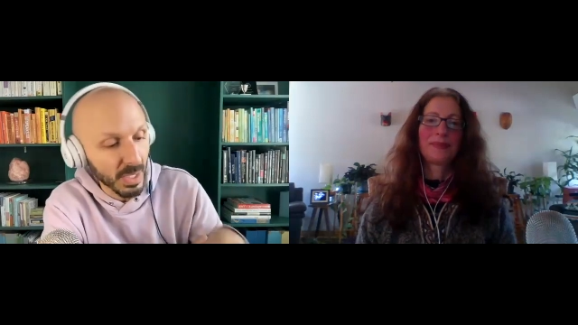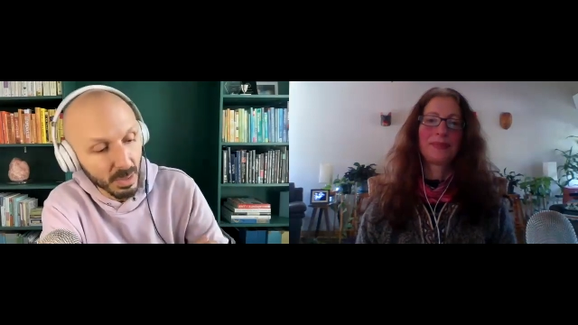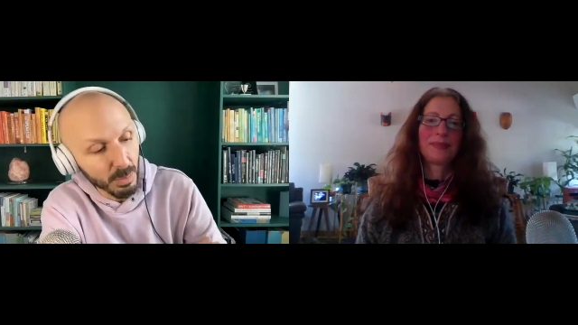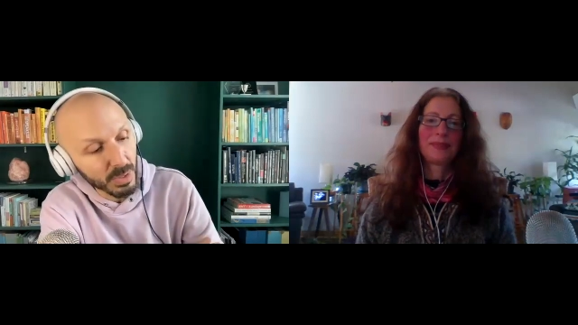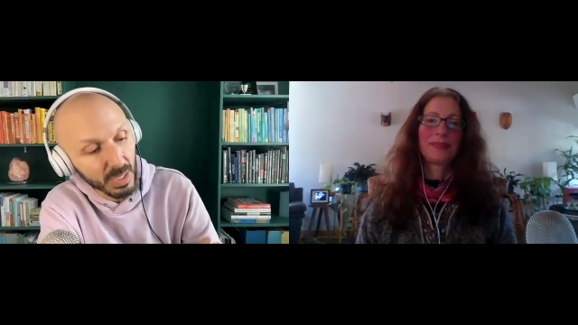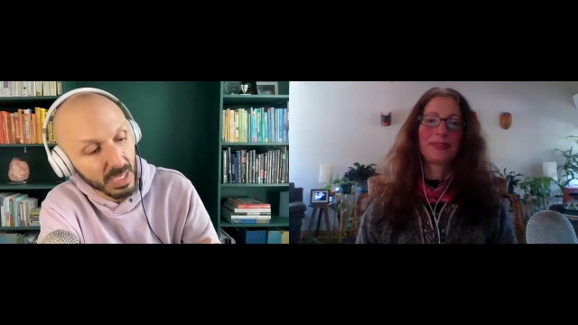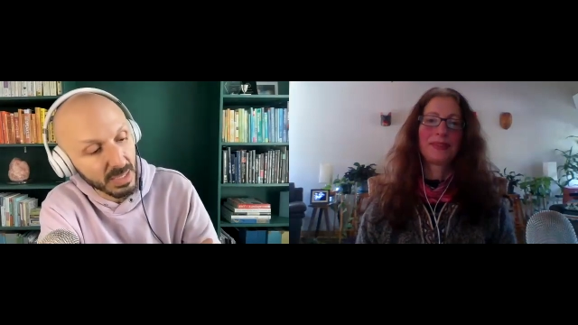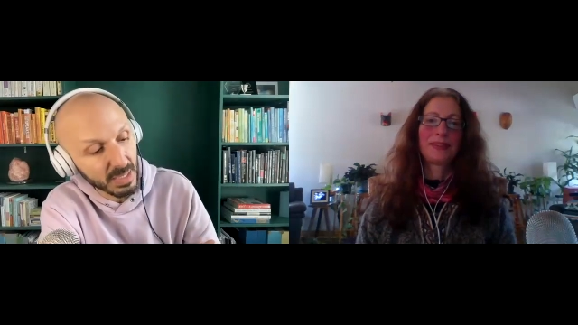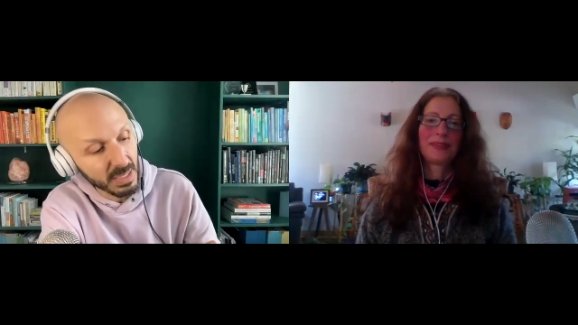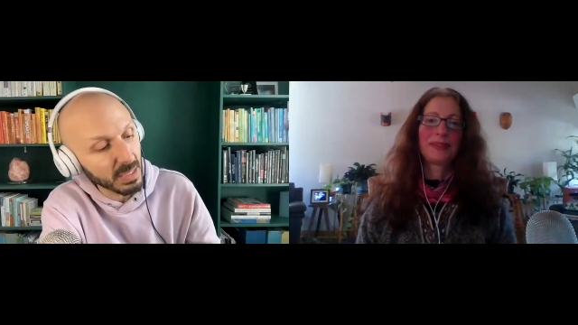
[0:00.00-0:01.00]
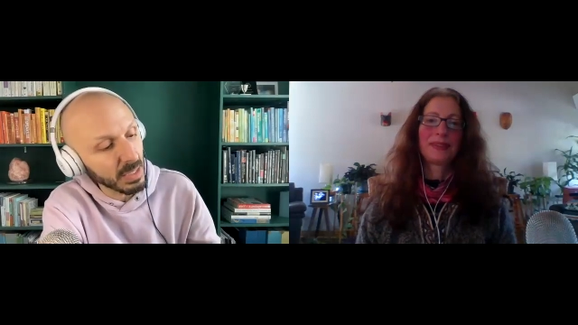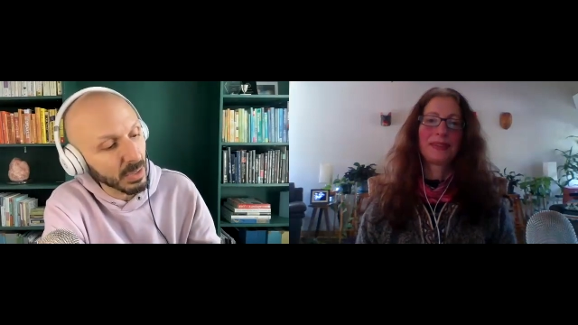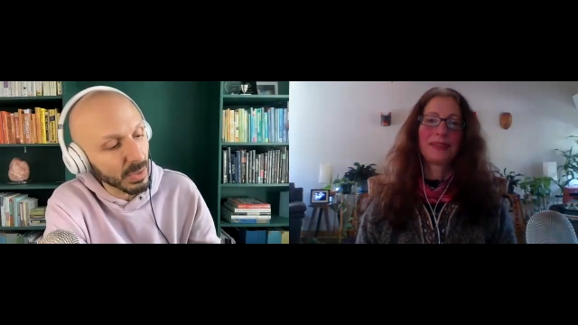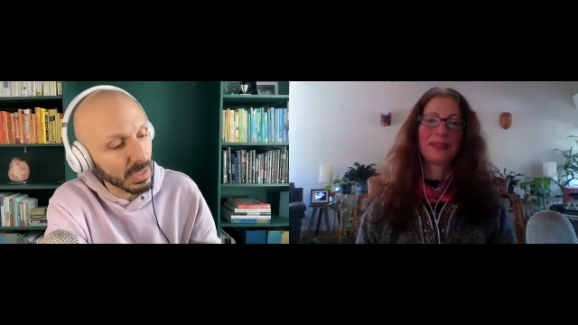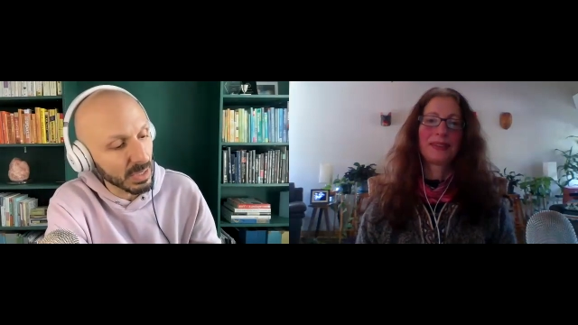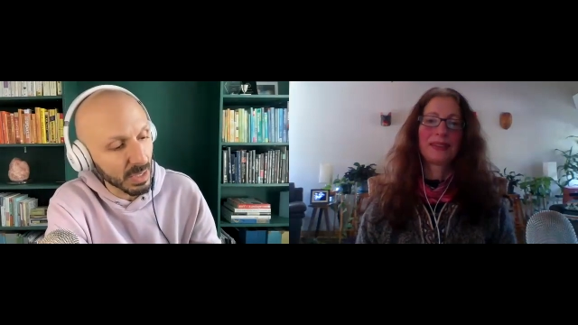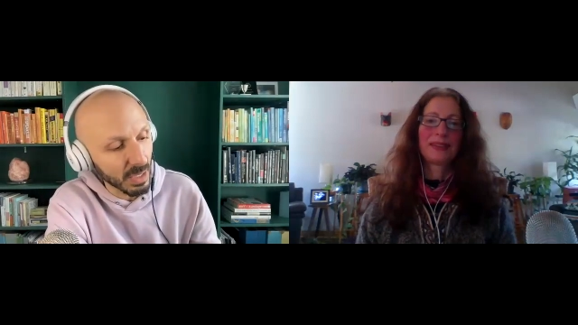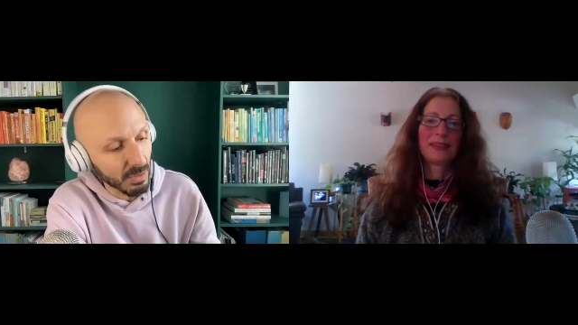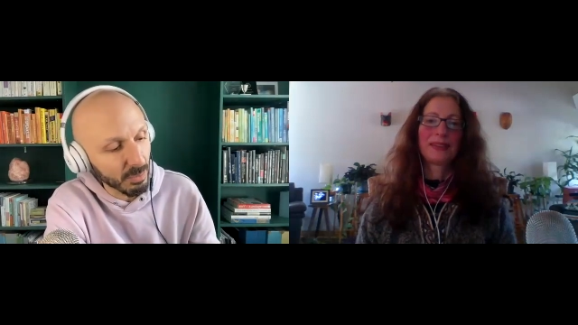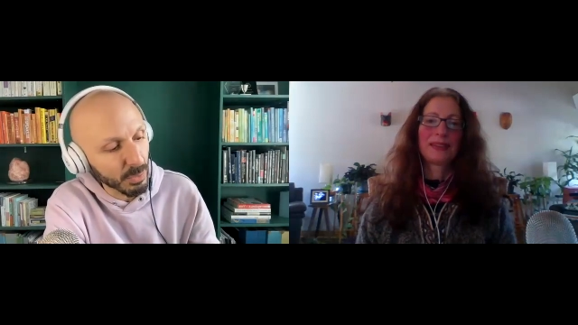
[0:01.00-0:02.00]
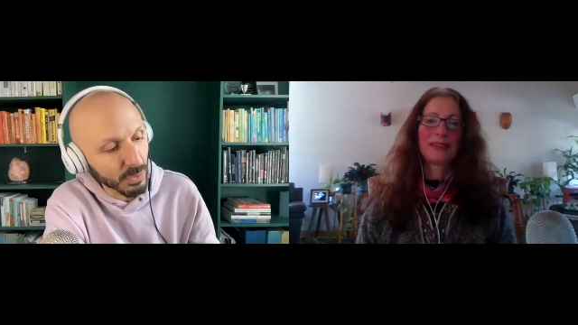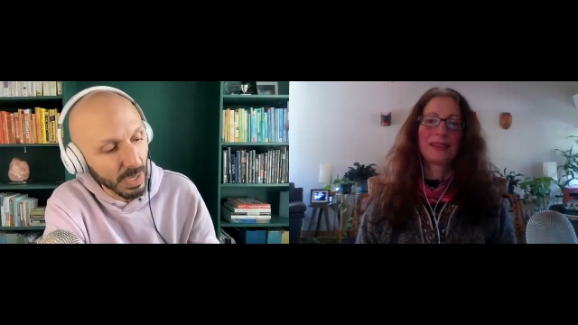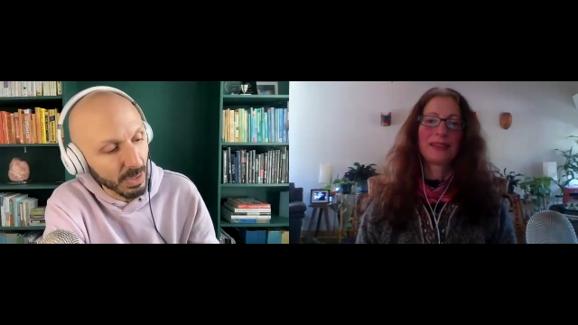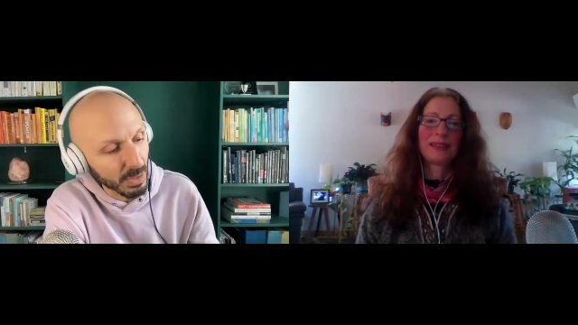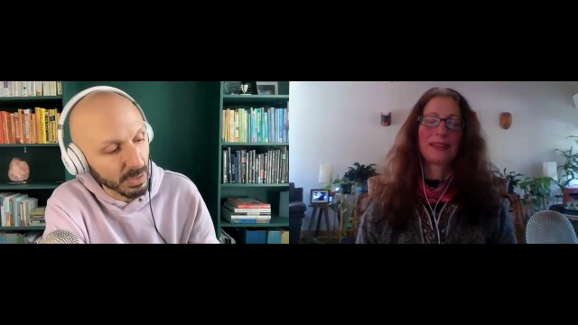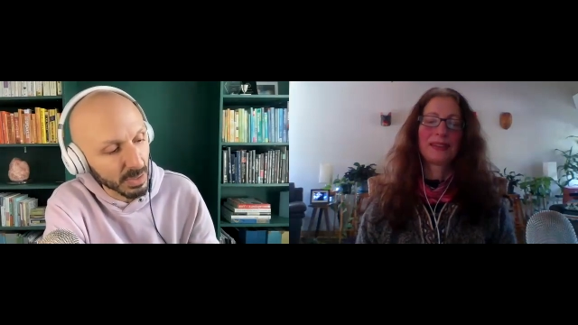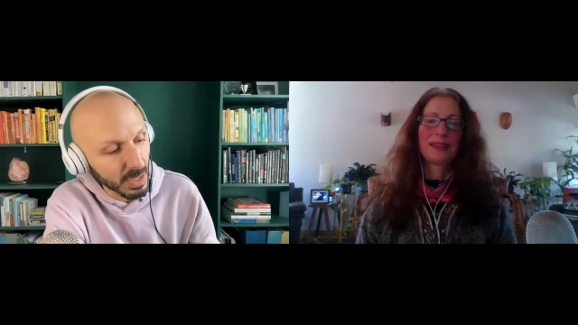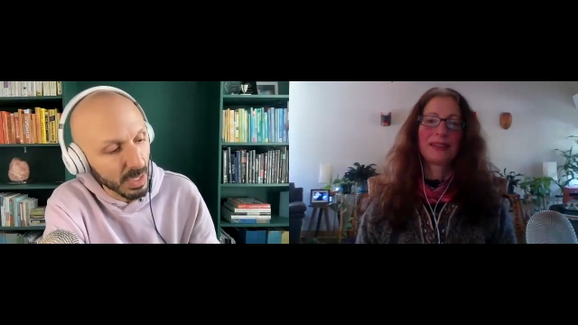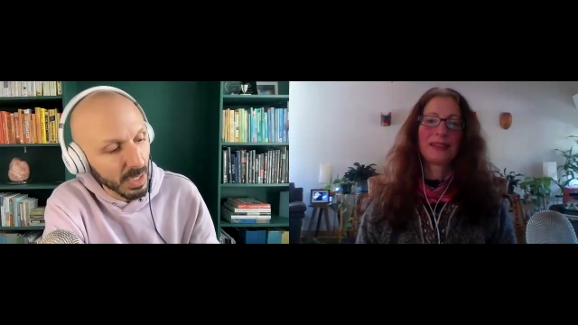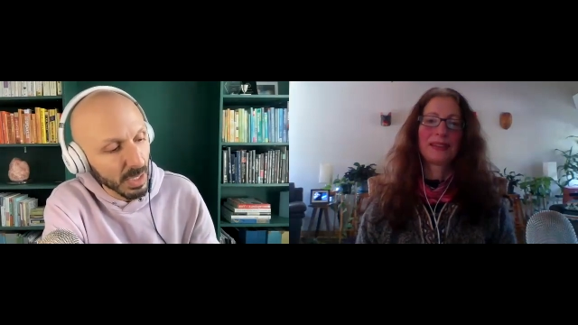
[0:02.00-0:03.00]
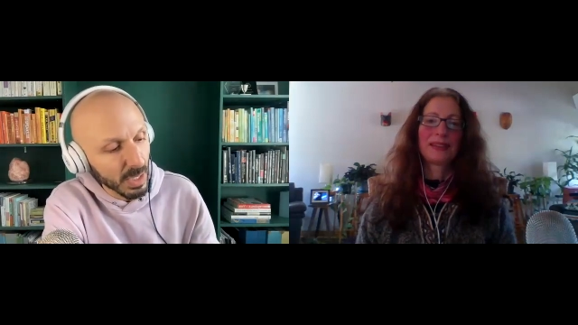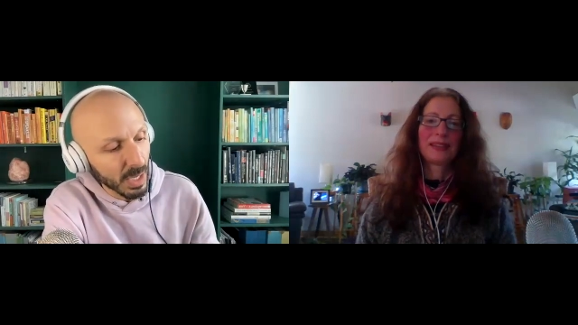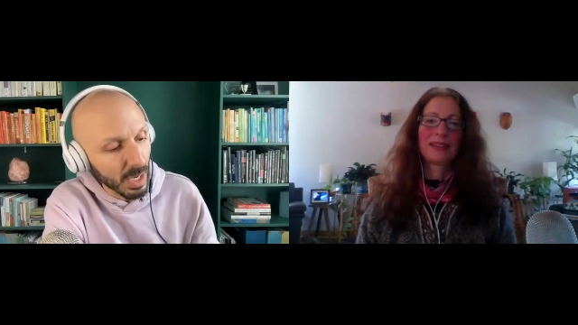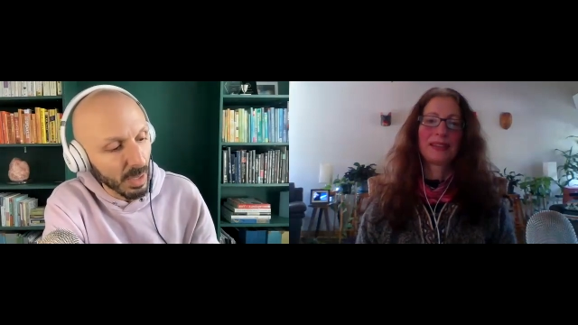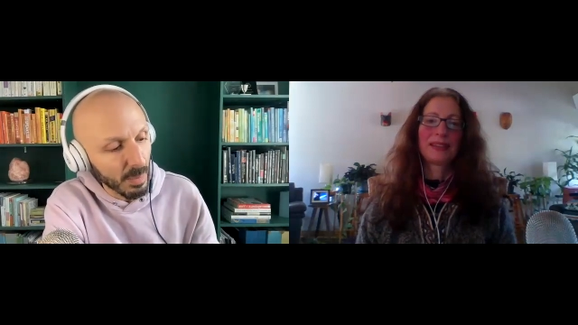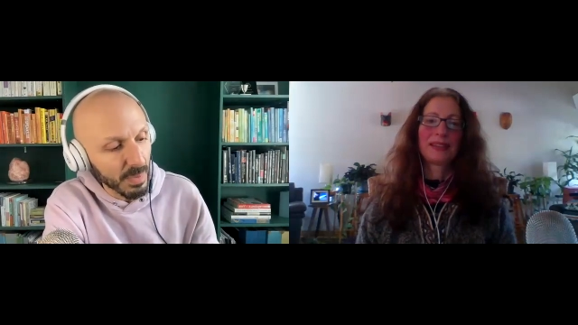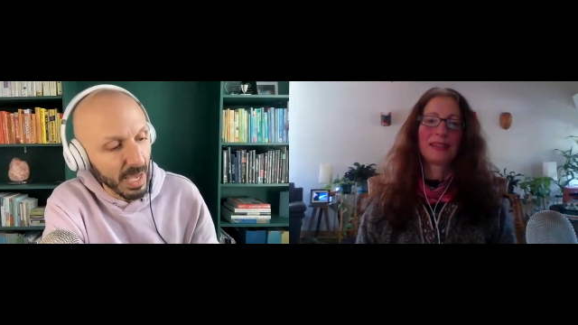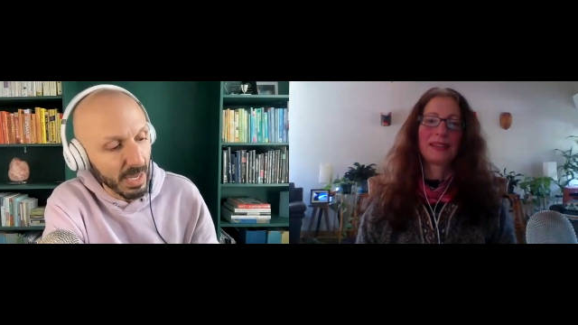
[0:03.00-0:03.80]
Speaker 1: and the book has a series of prayers um, that